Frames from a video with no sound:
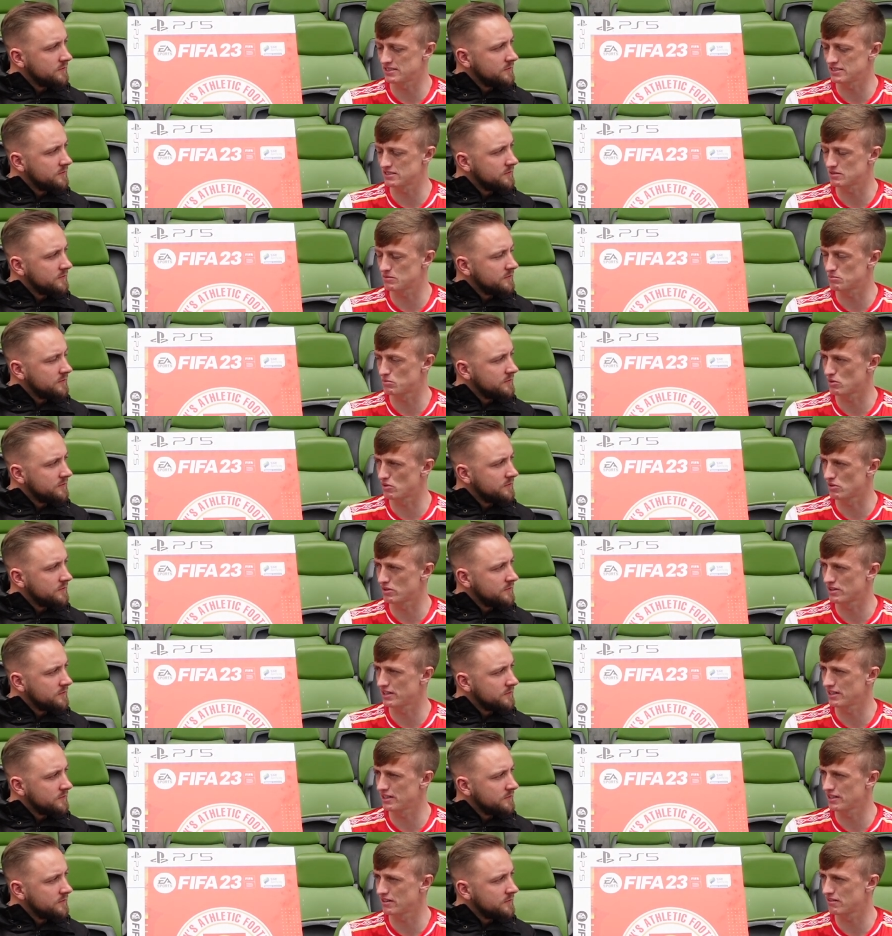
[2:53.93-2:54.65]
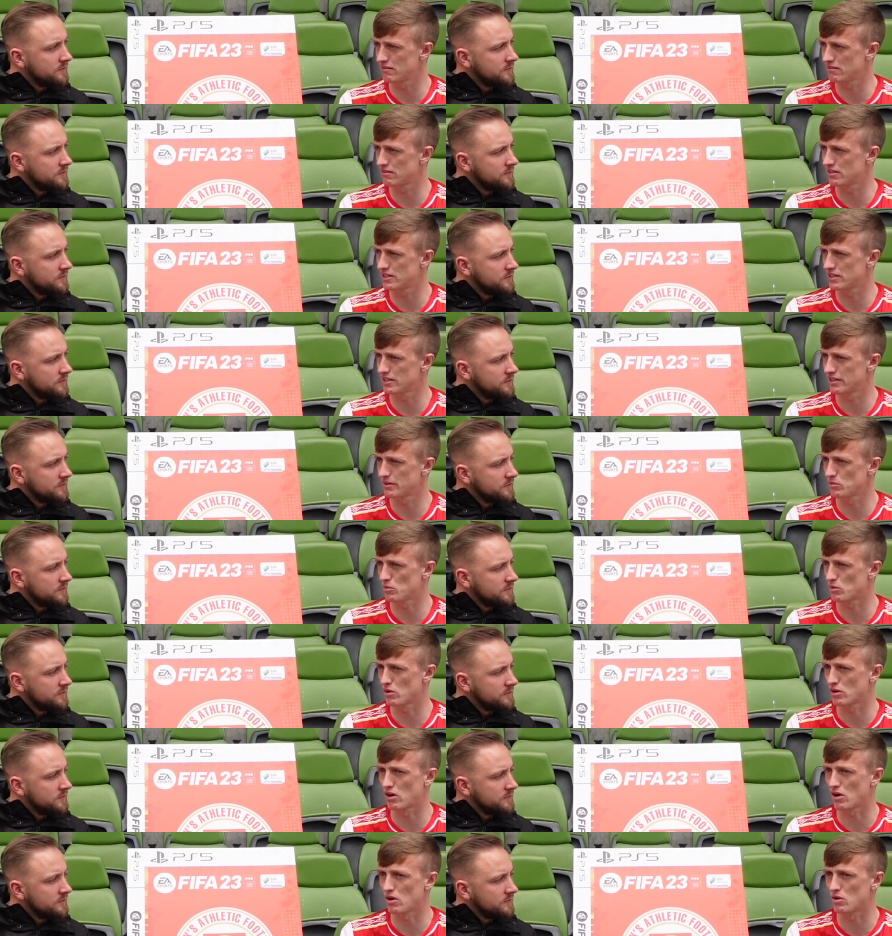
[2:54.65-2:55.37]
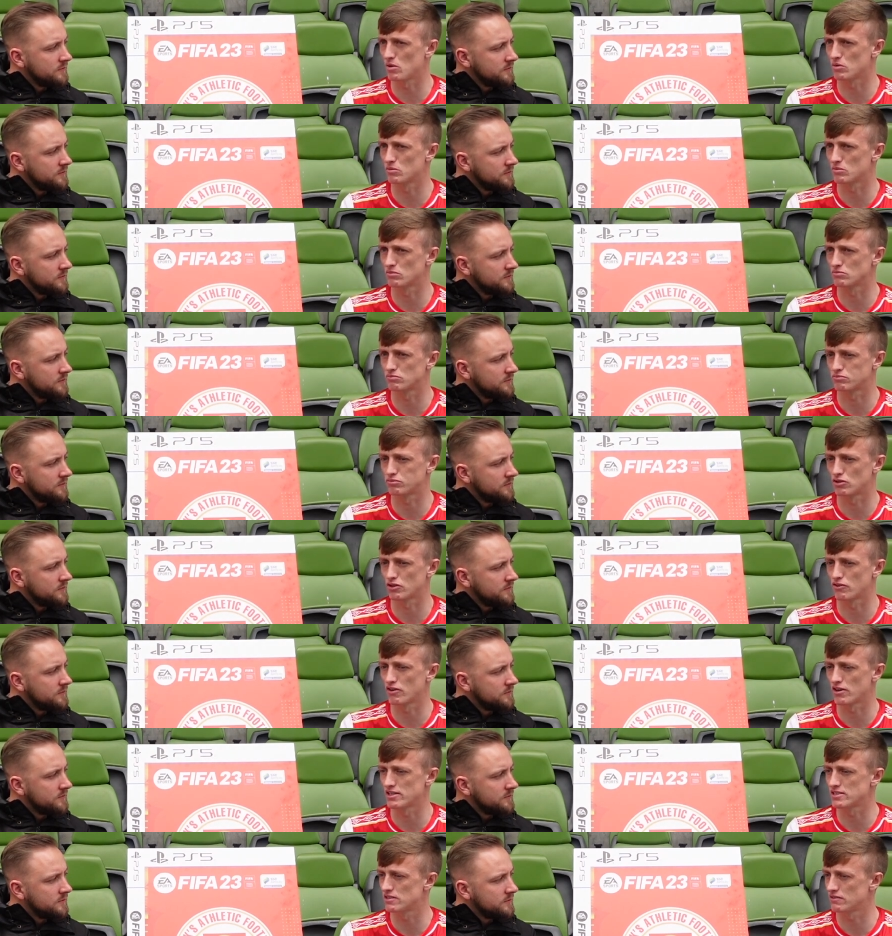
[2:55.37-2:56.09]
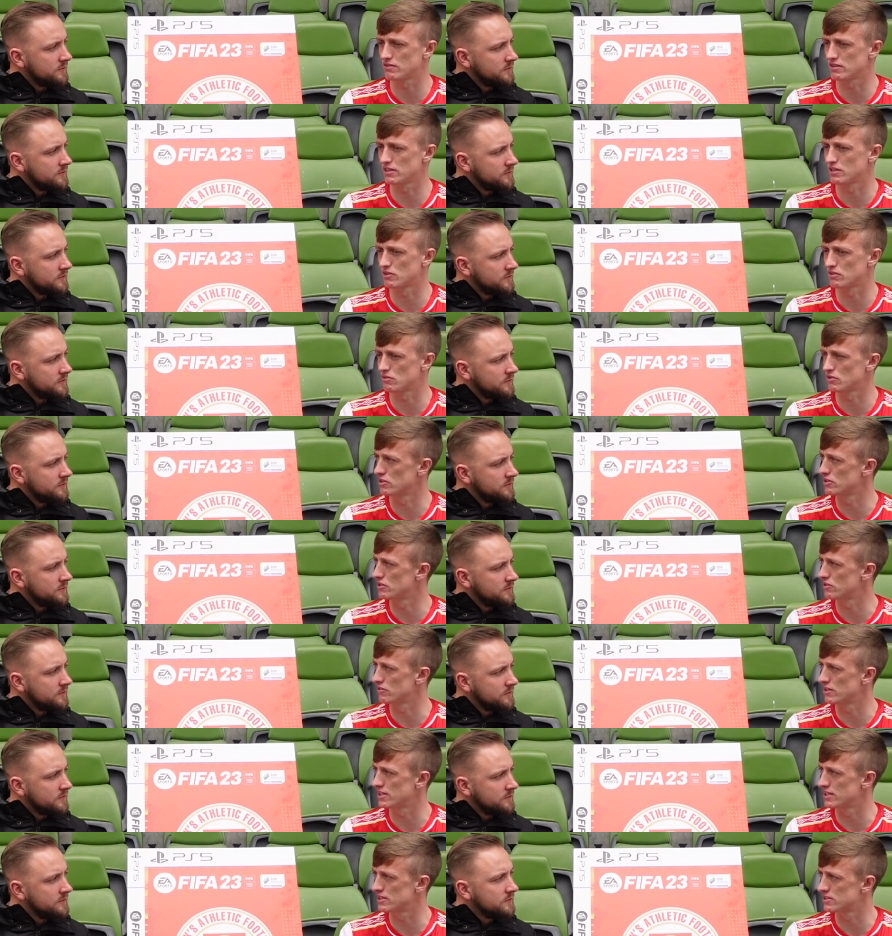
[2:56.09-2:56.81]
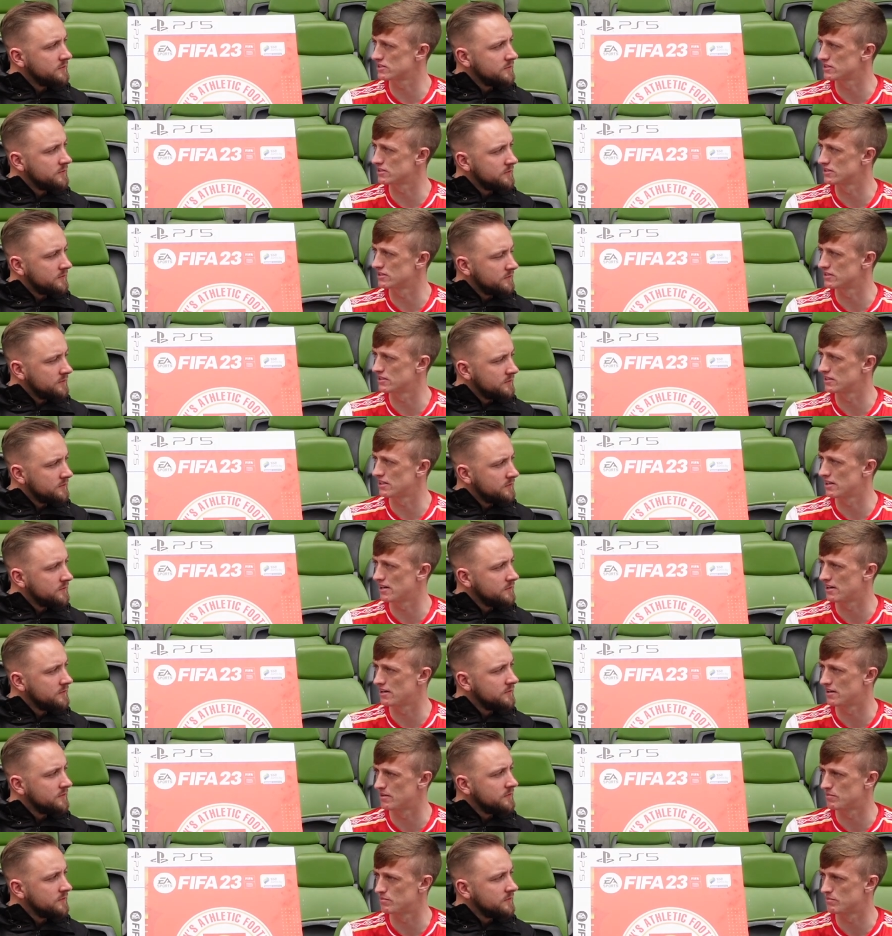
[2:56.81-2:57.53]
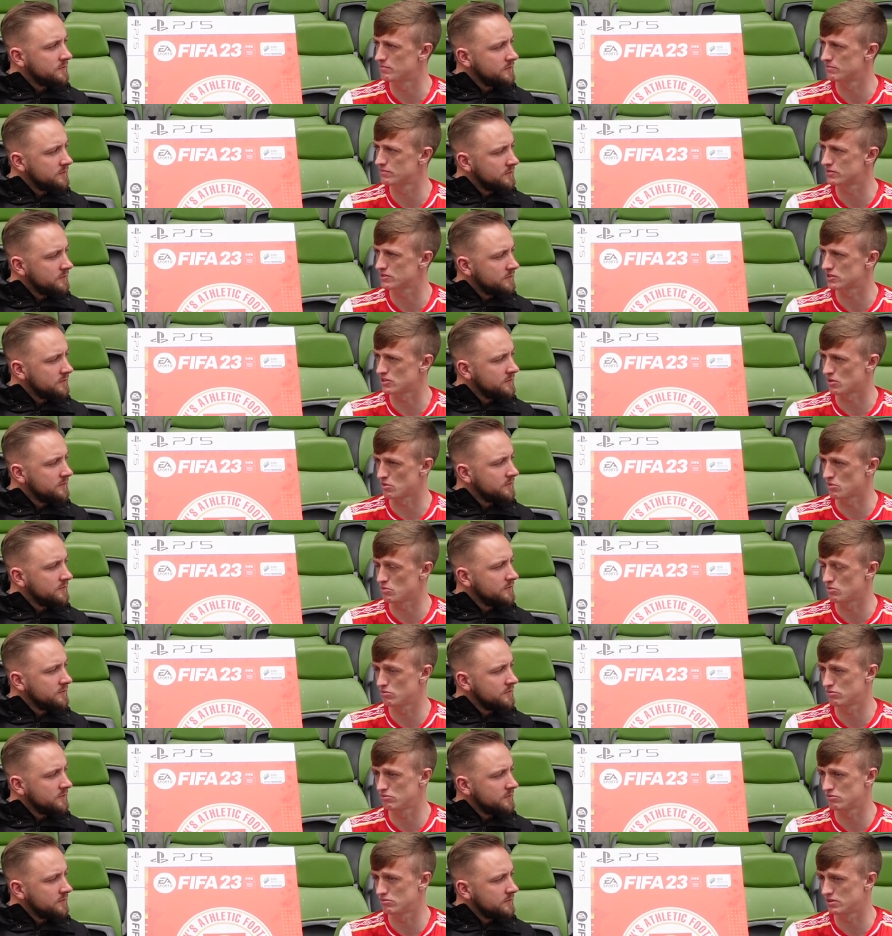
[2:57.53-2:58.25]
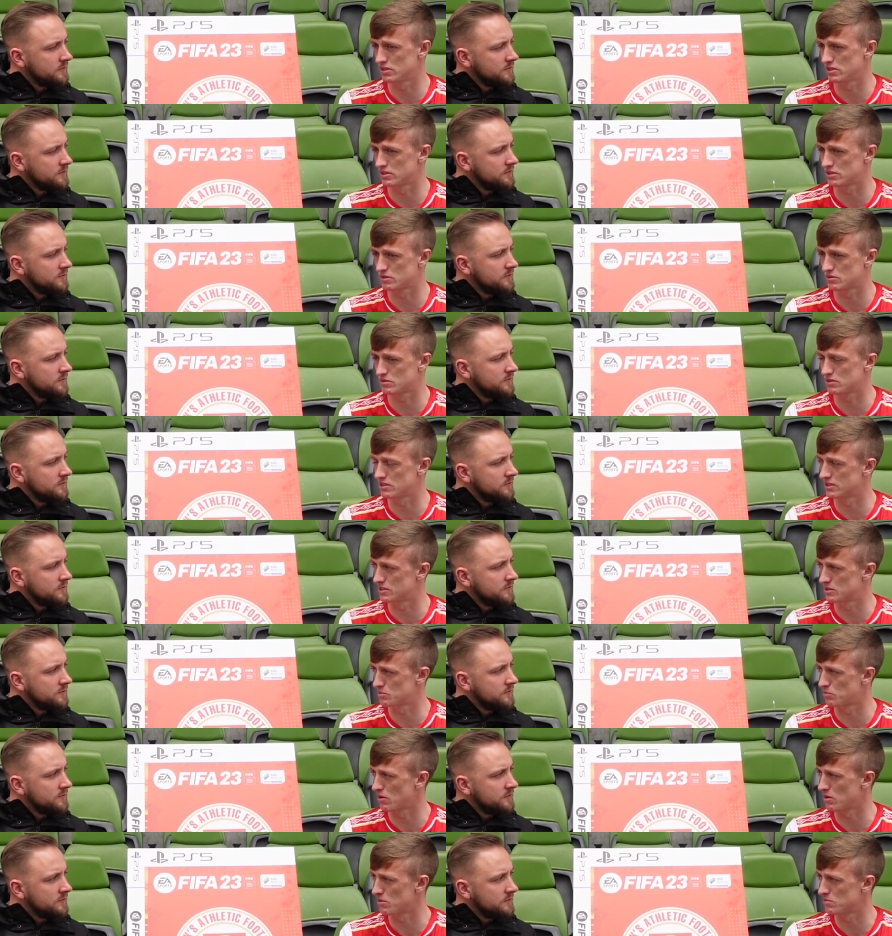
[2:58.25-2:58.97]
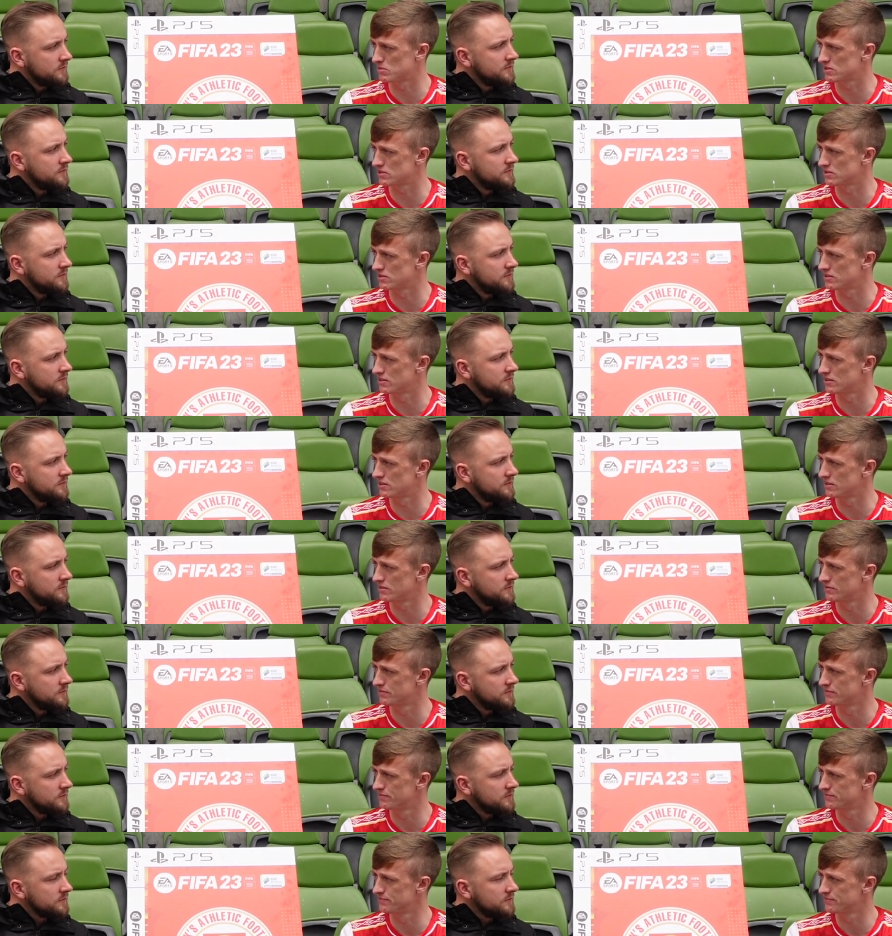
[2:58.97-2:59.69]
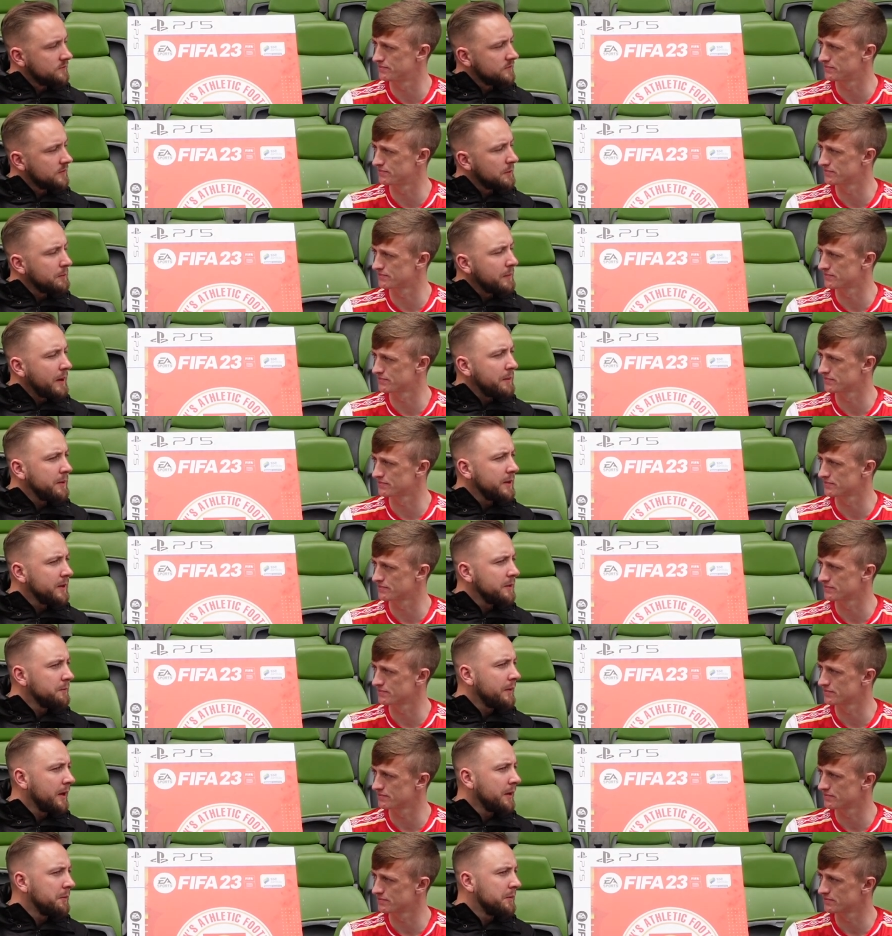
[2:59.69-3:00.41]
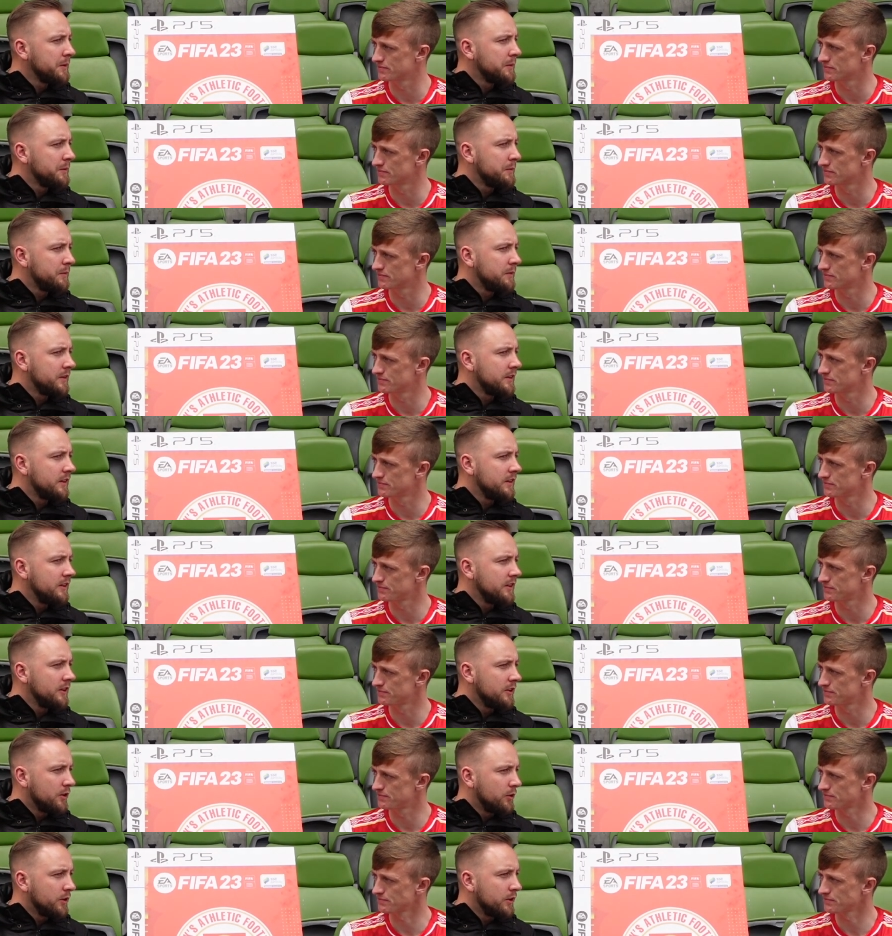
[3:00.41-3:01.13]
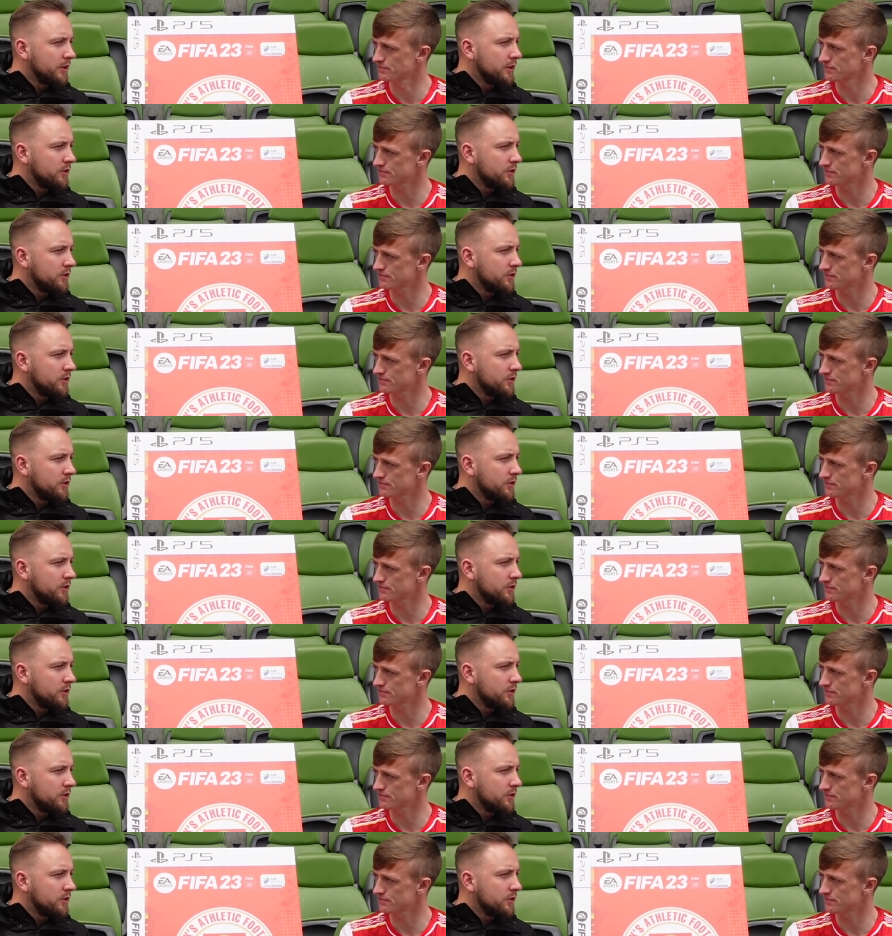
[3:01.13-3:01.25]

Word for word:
Speaker 1: season, but I think we're going progressively in the right direction. So it's promising, yeah.
Speaker 2: Maybe you know,